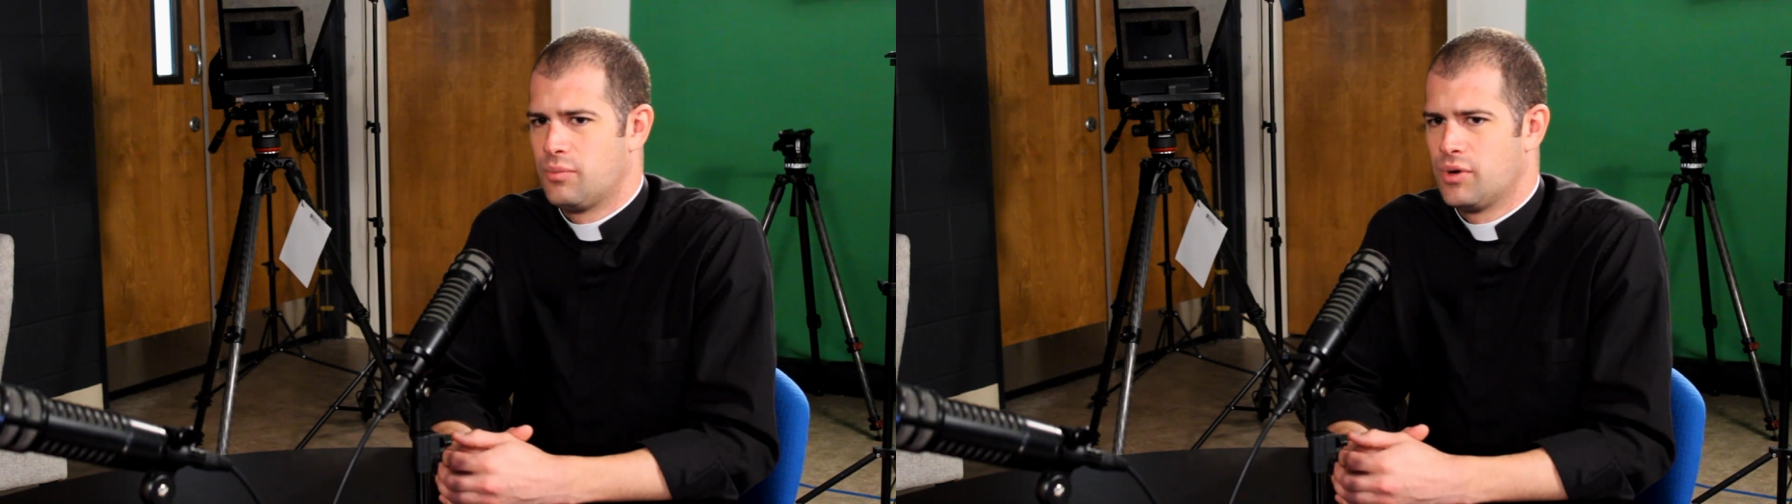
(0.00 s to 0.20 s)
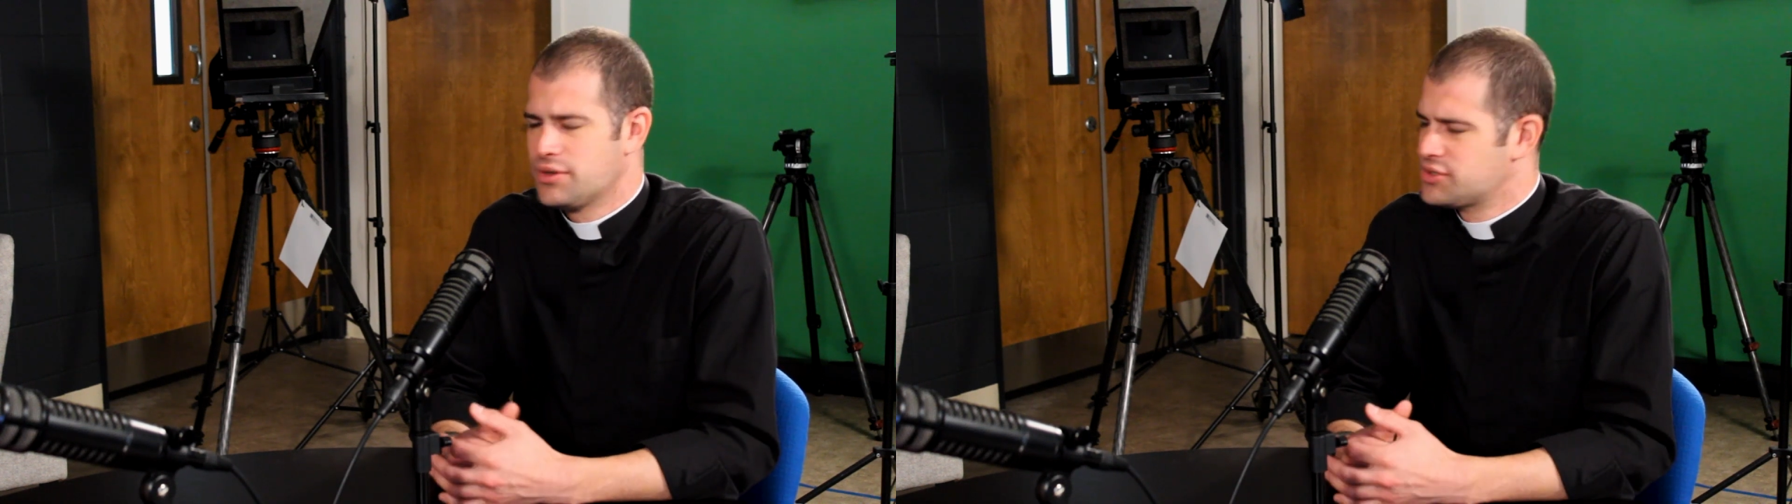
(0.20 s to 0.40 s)

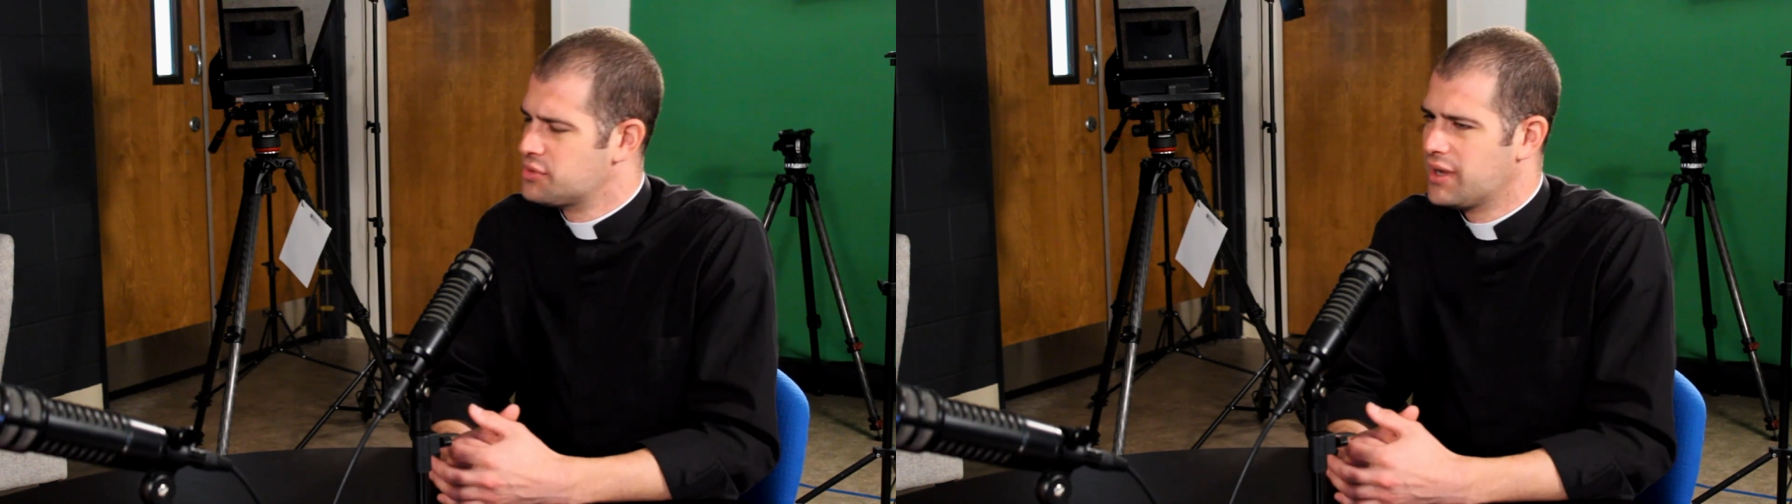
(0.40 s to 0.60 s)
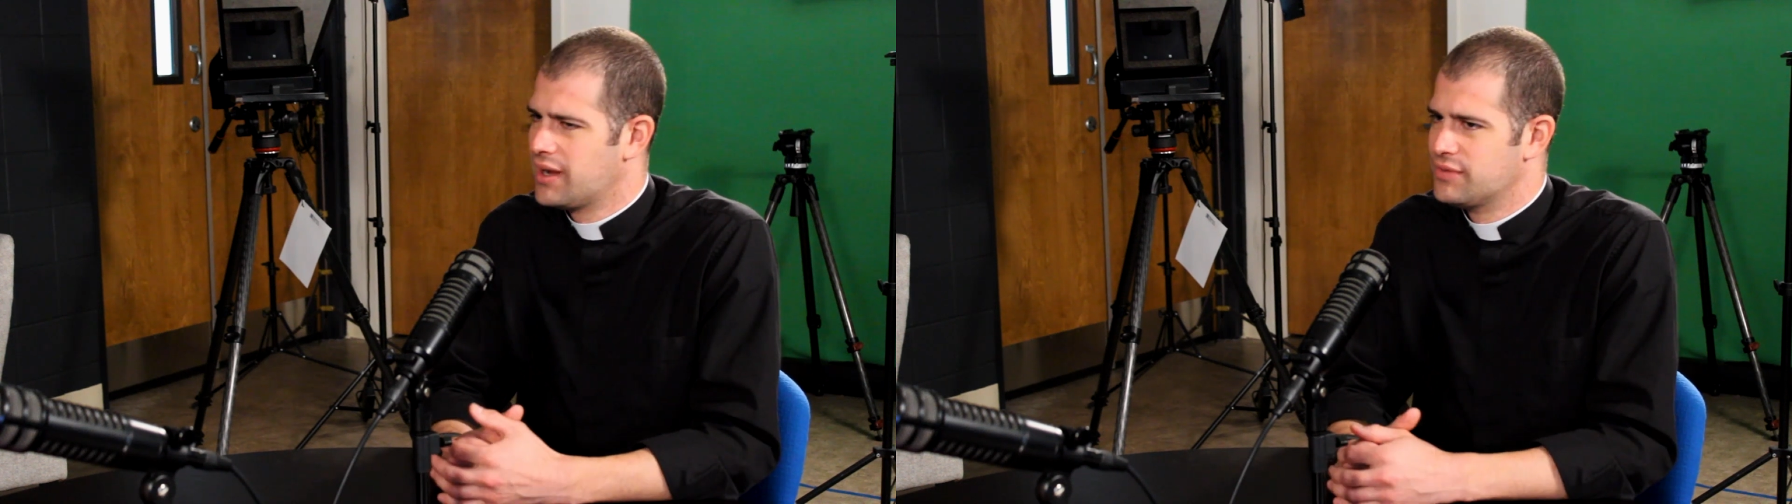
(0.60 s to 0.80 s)
what else
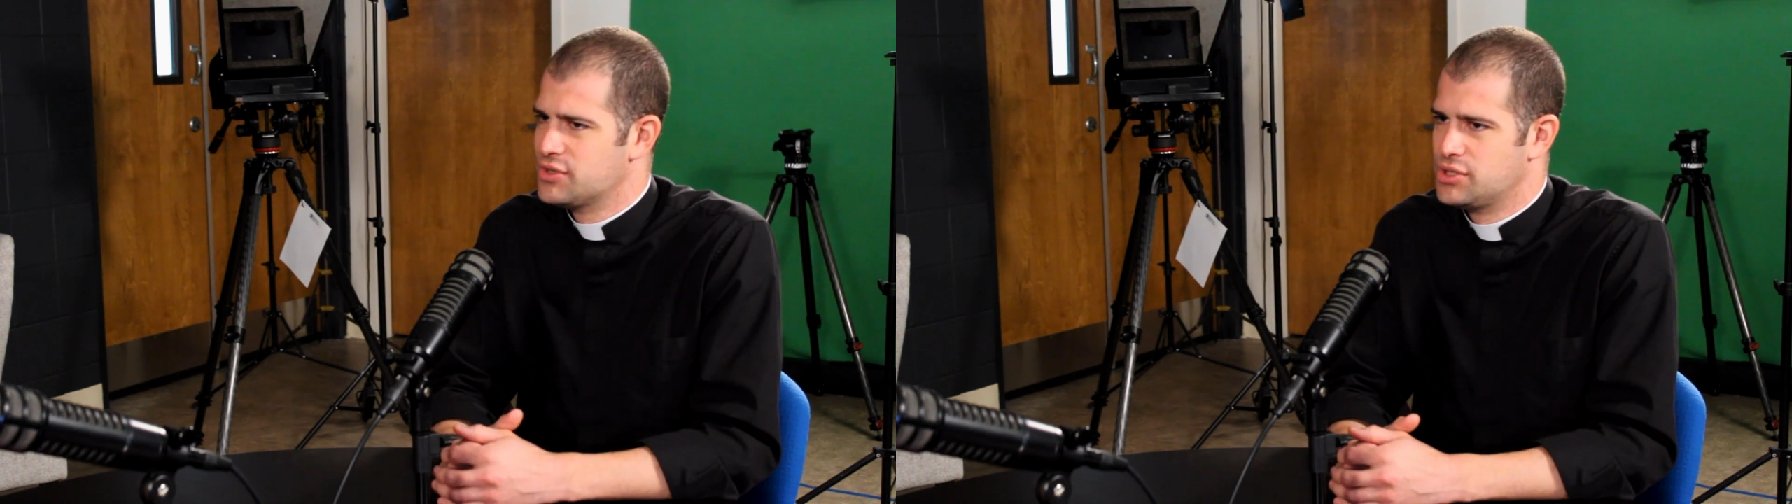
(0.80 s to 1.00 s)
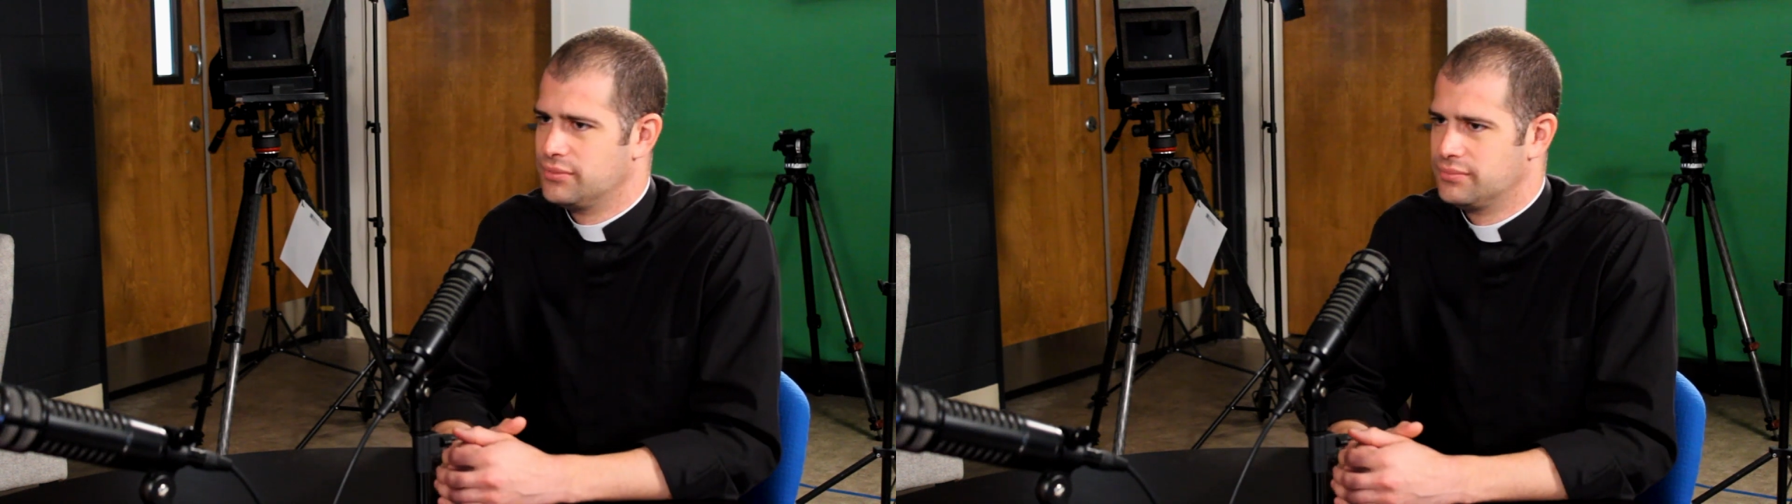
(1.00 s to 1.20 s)
did we have in
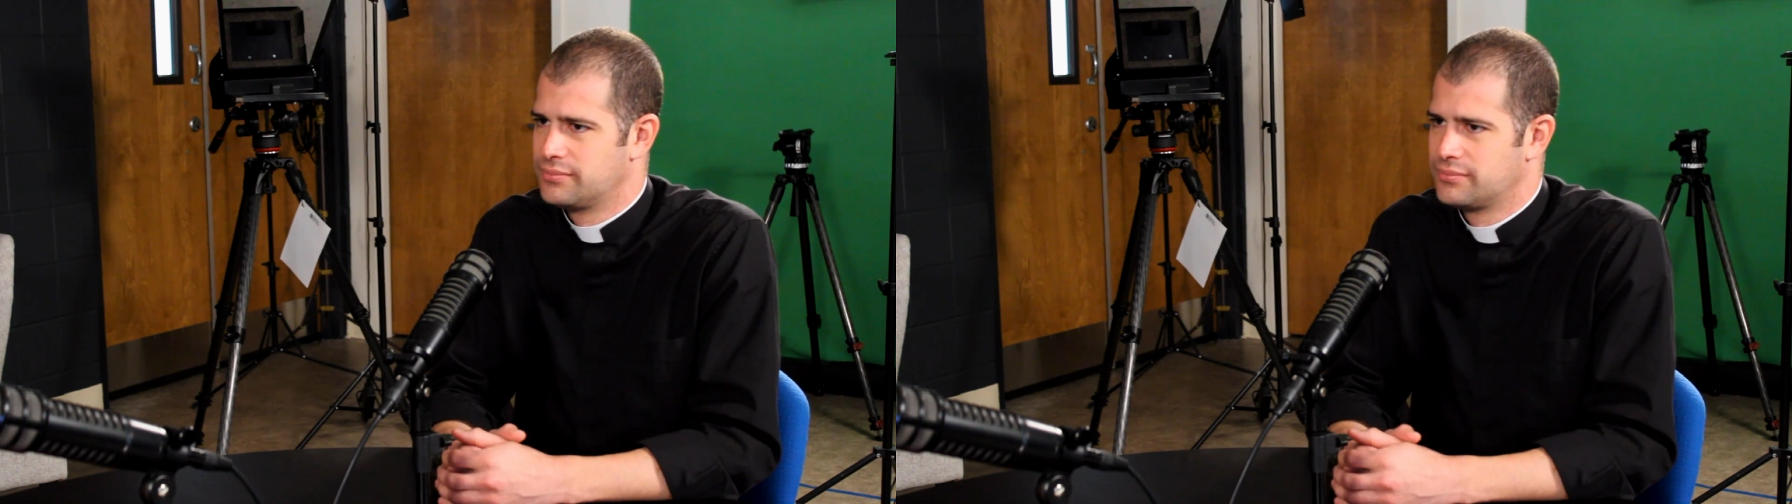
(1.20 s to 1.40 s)
June?